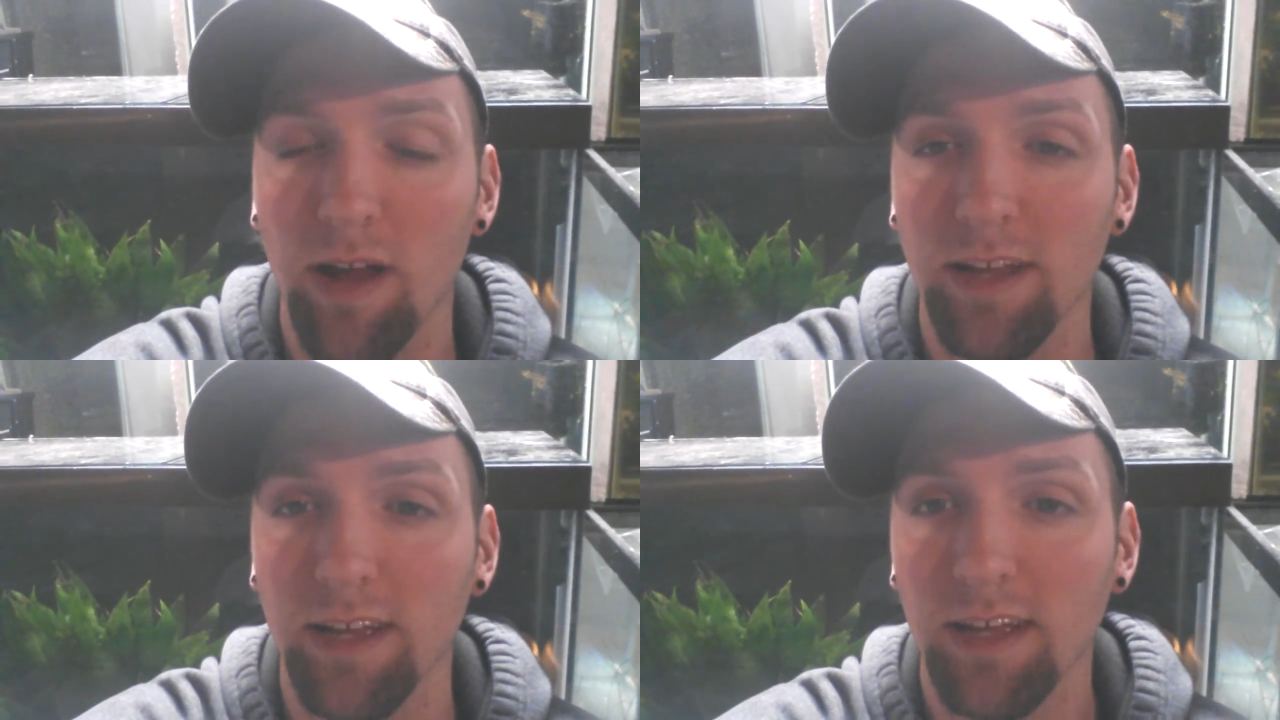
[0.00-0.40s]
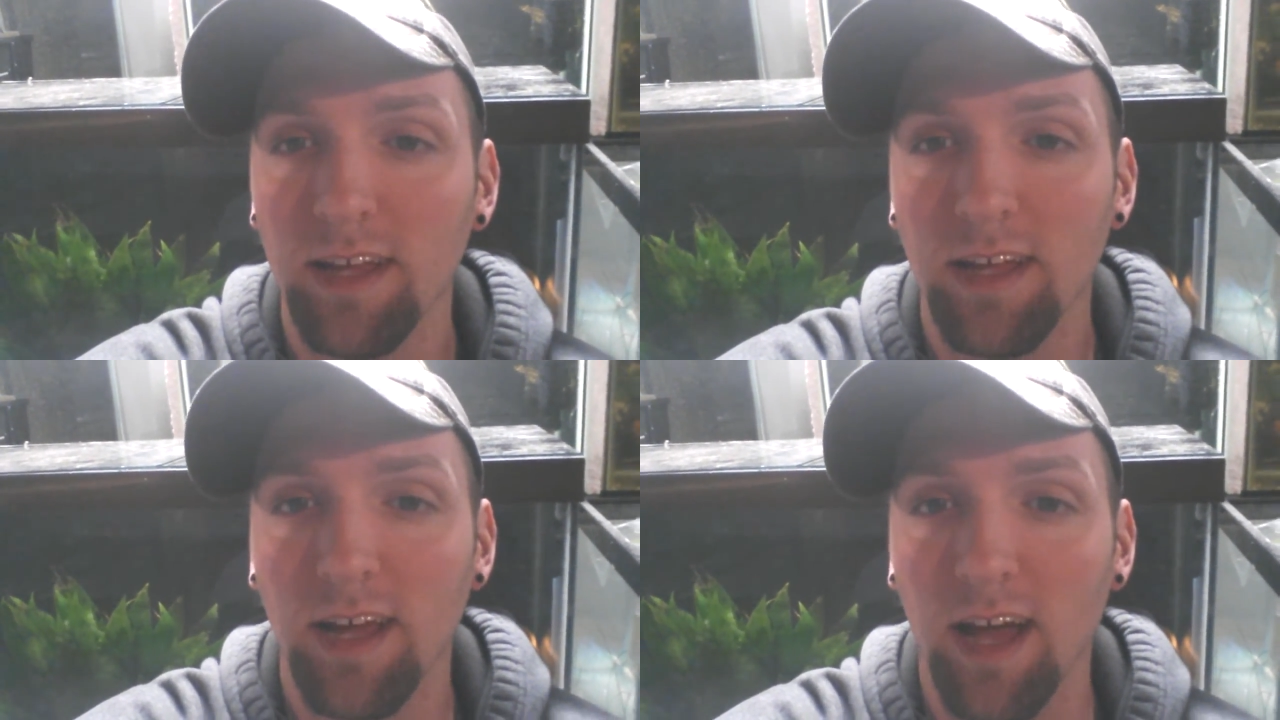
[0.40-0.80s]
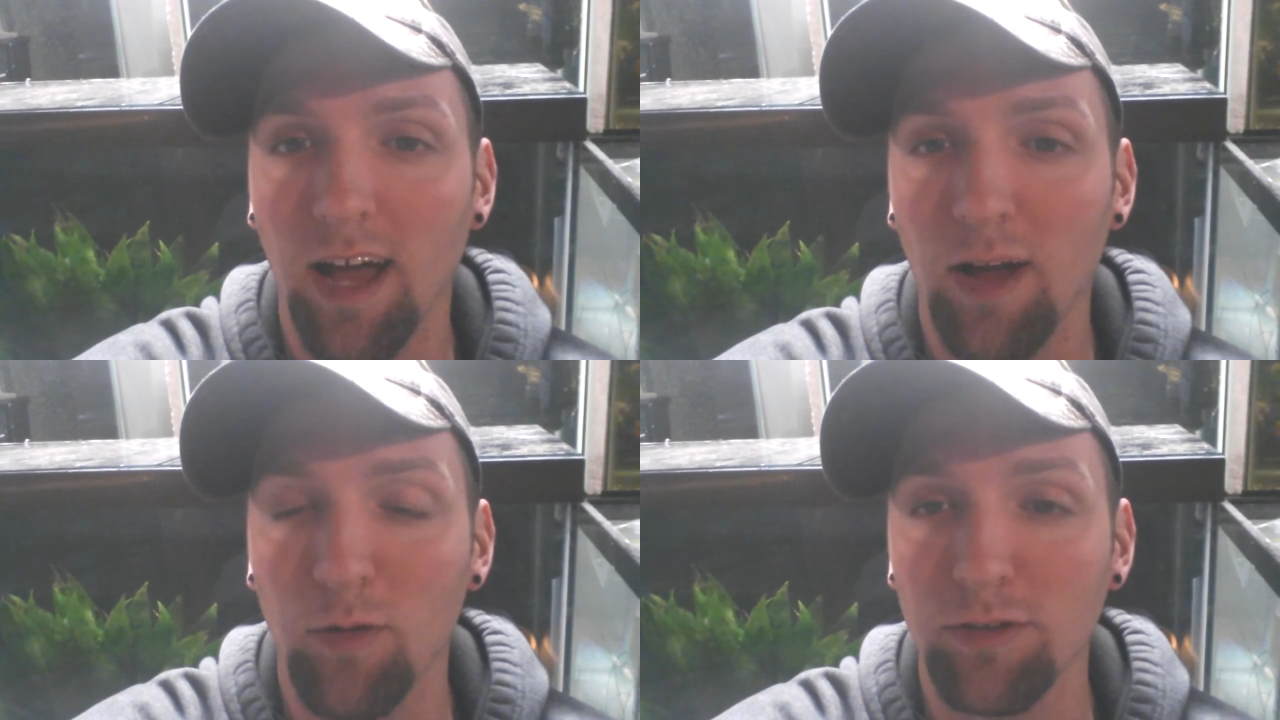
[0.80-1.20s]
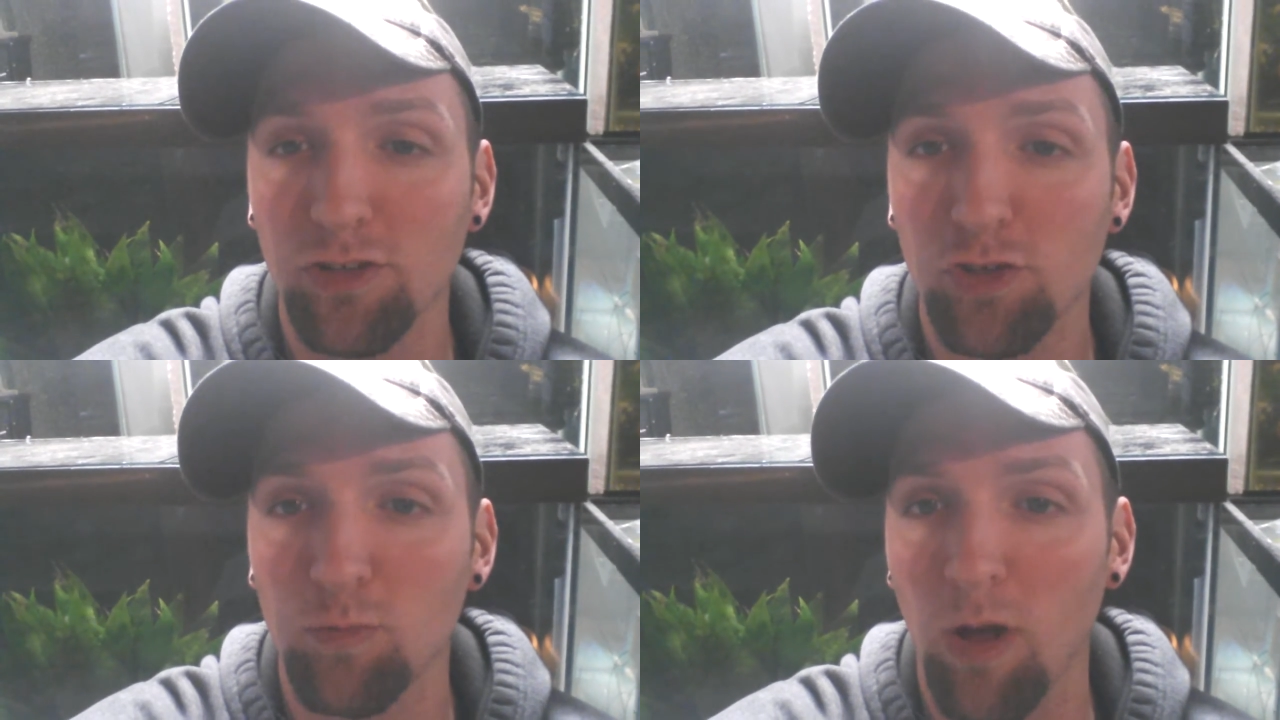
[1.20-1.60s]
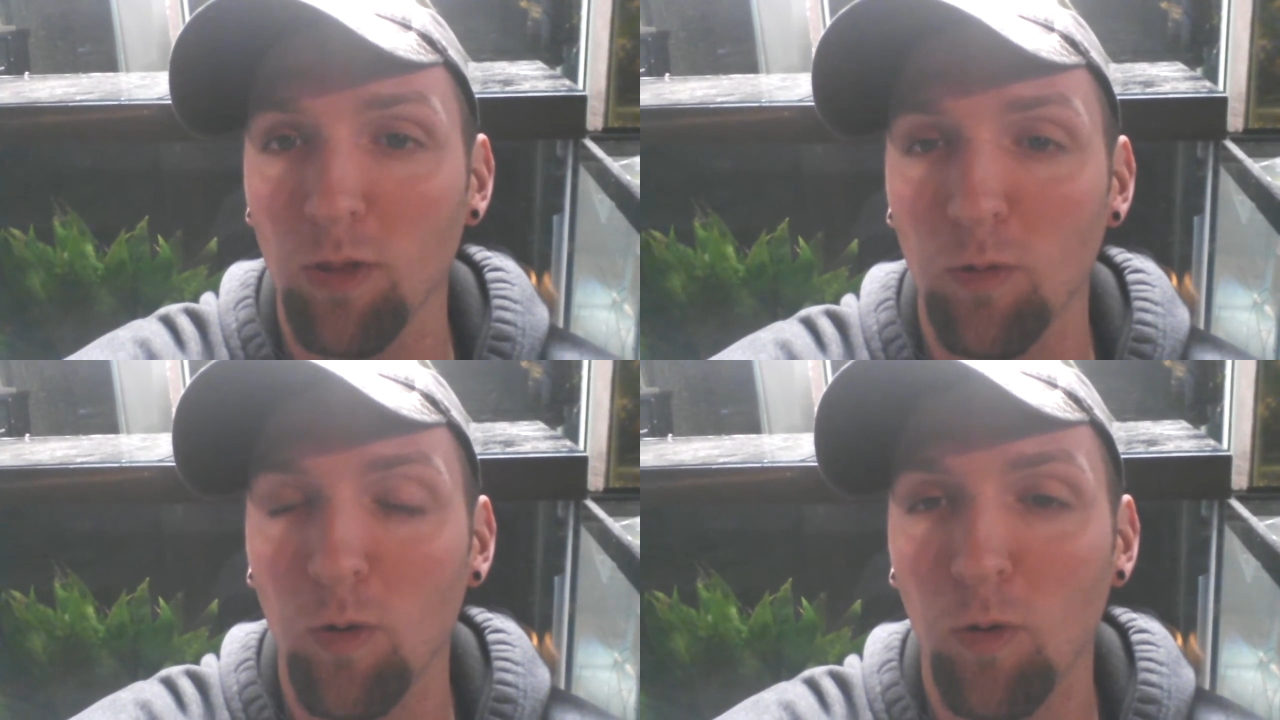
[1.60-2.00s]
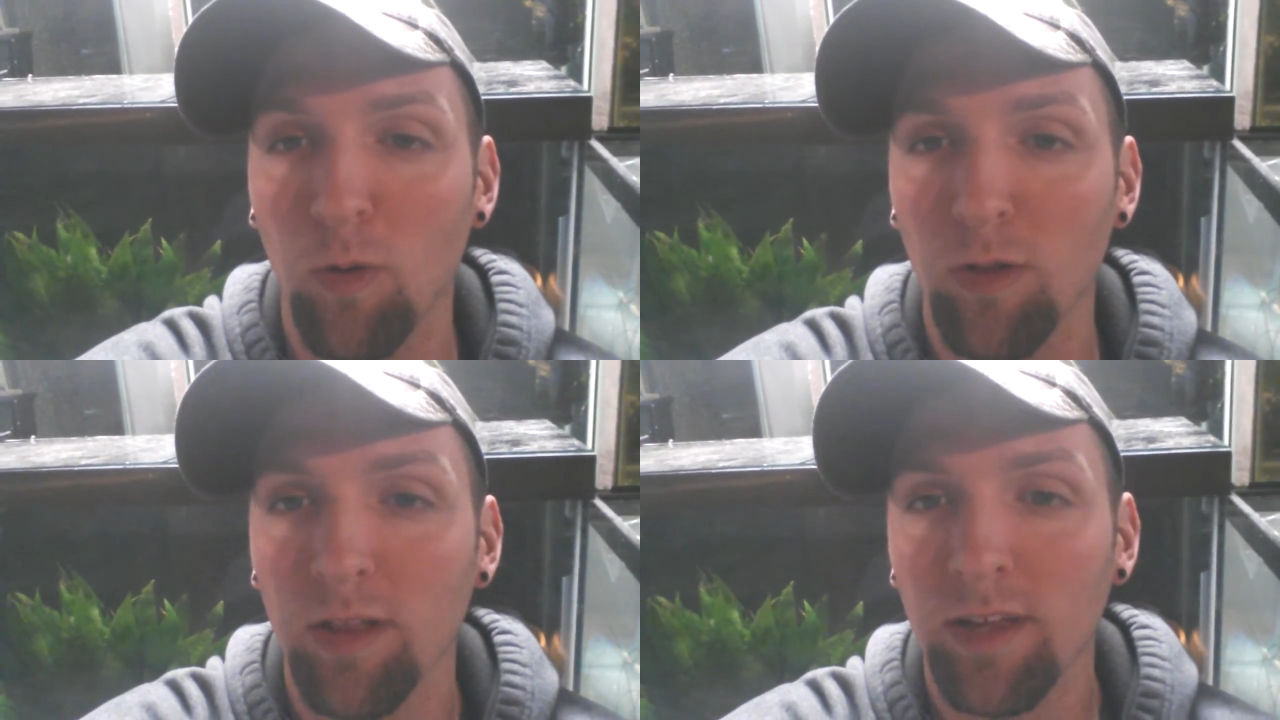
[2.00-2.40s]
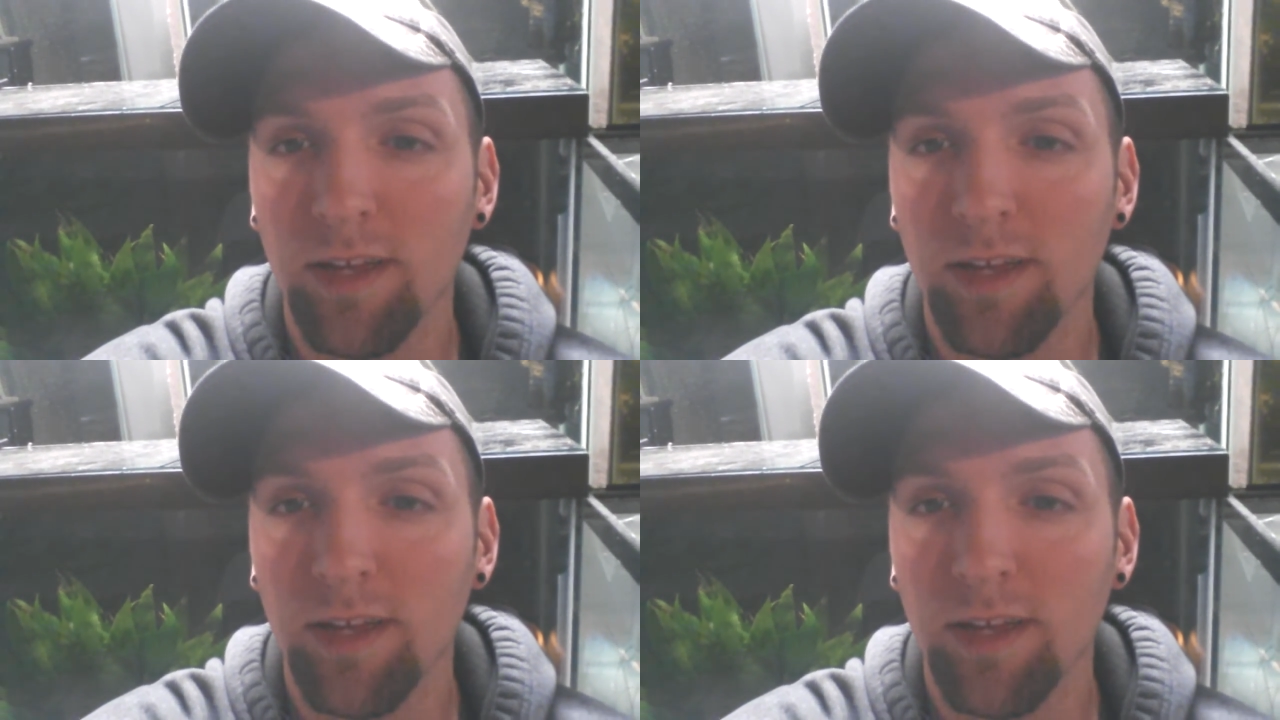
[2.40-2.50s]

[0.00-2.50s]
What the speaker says: on it or just swallow it whole.